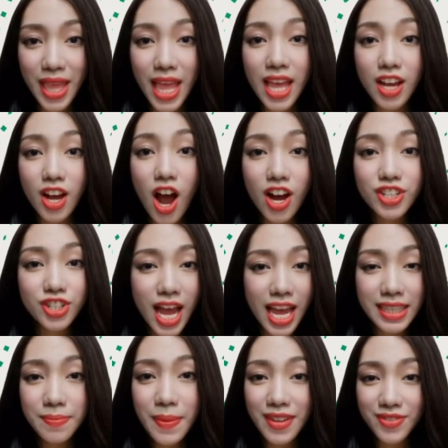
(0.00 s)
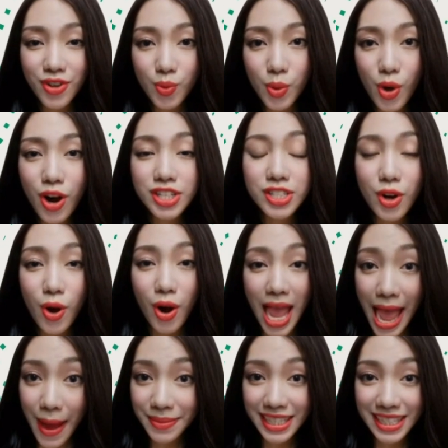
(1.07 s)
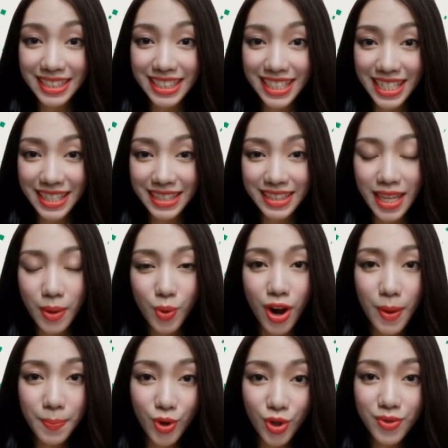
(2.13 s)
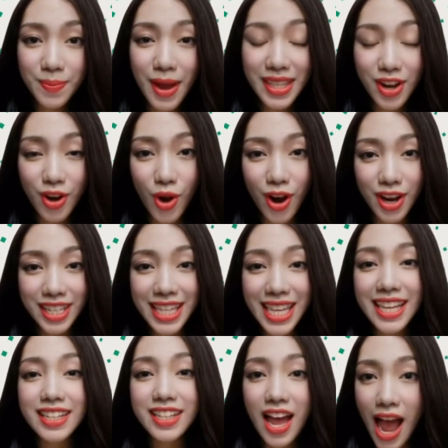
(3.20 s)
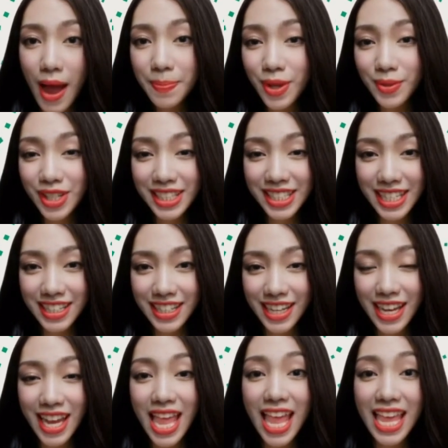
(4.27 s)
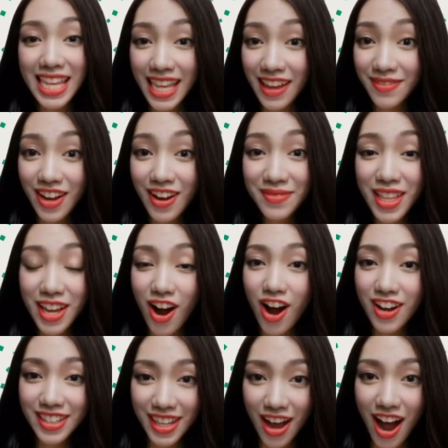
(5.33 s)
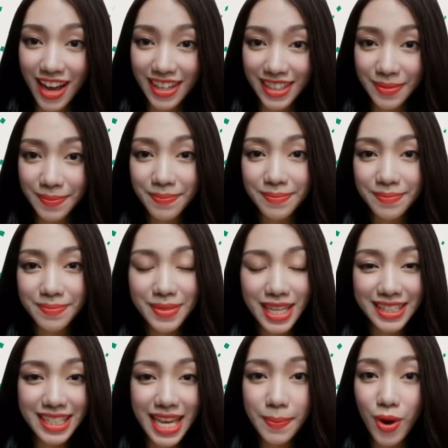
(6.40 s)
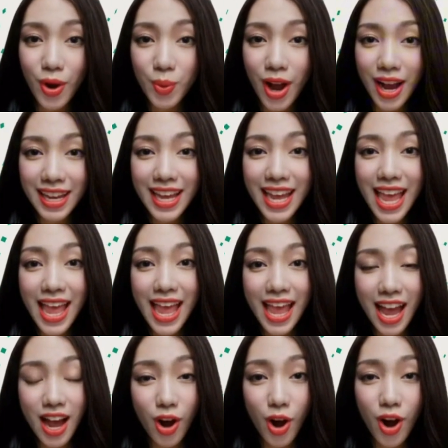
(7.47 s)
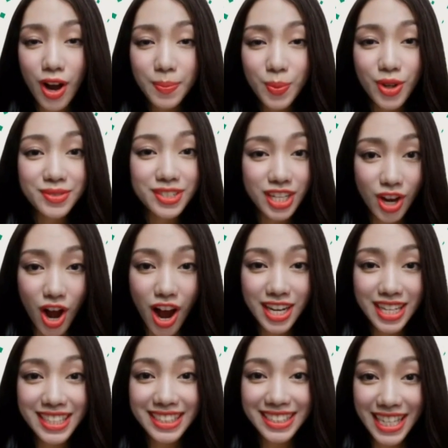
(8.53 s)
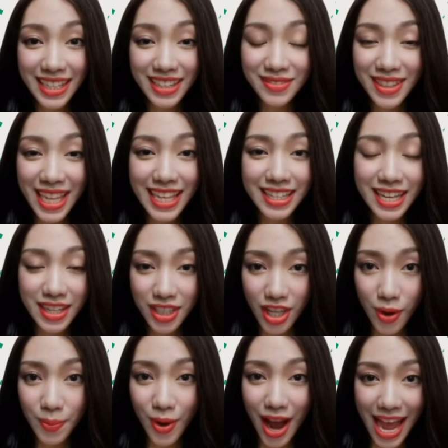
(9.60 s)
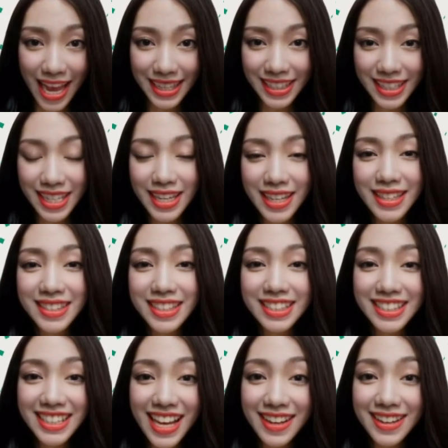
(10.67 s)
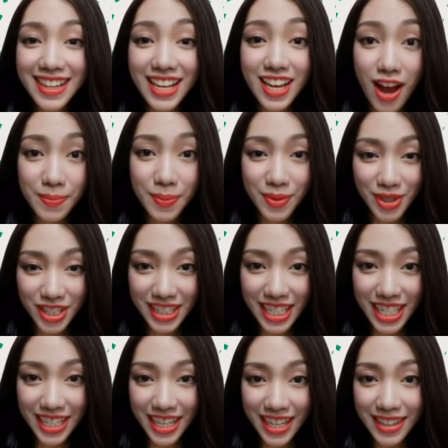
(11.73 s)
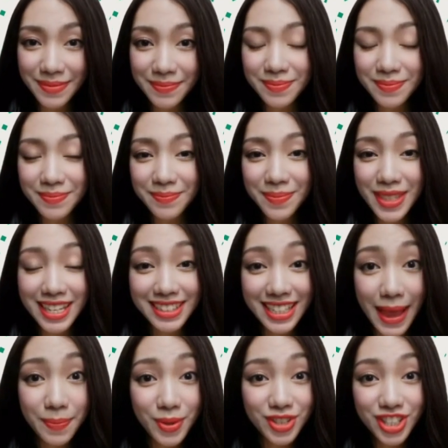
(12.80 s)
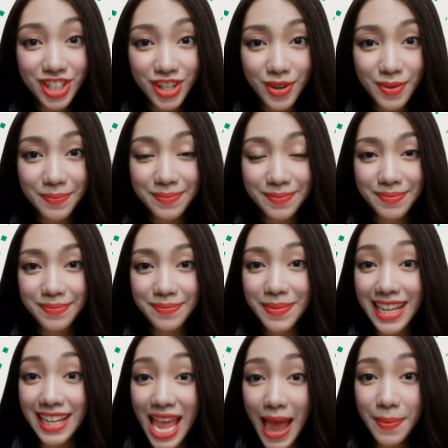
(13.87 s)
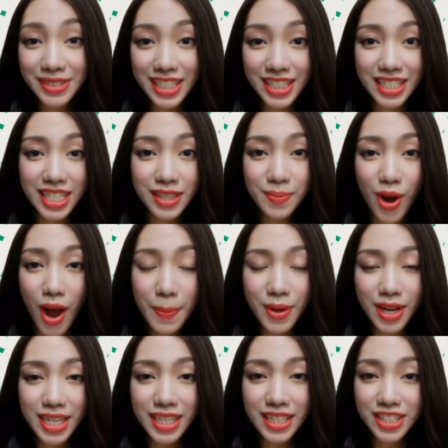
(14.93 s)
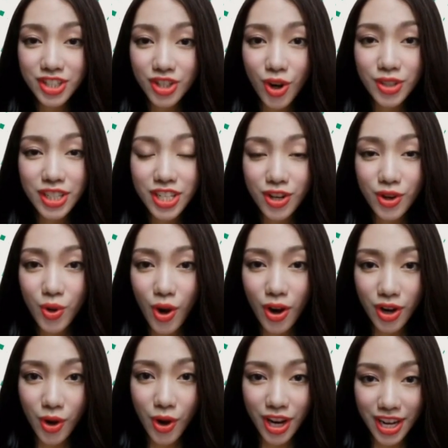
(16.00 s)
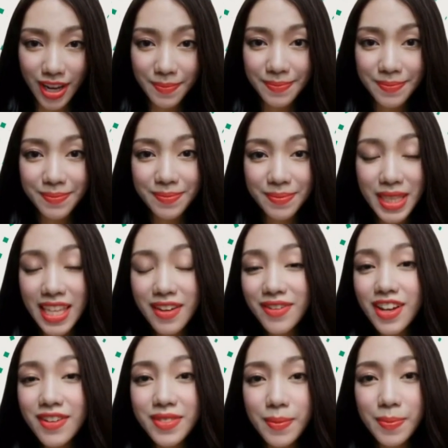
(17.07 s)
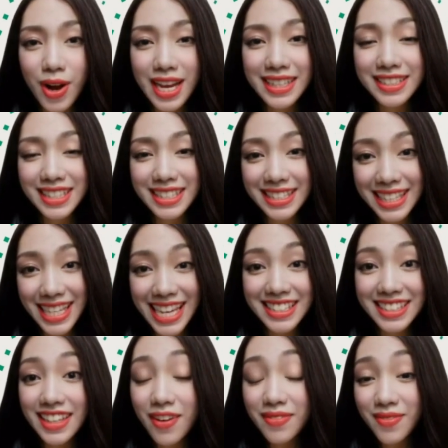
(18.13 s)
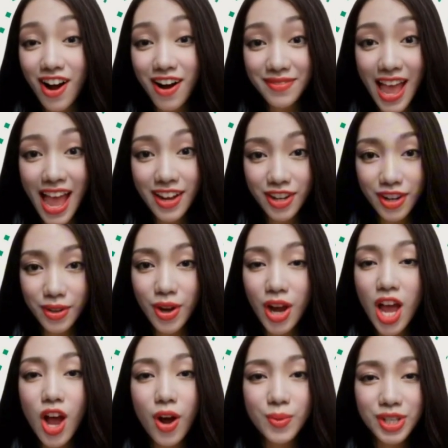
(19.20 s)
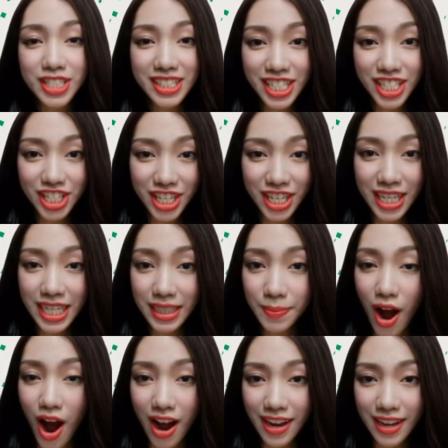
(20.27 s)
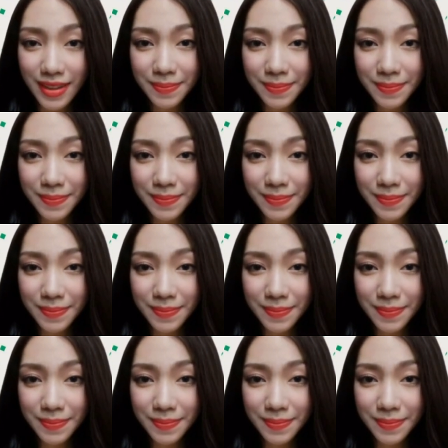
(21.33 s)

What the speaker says: Contracts made for wards or absentees that were approved by the court cannot be rescinded even if they cause loss. Example 1. A court approves a guardian's sale of land at a low price. The sale cannot be rescinded. Example 2. An absentee's property is sold under court order. Even if the price is less than fair value, rescission is barred.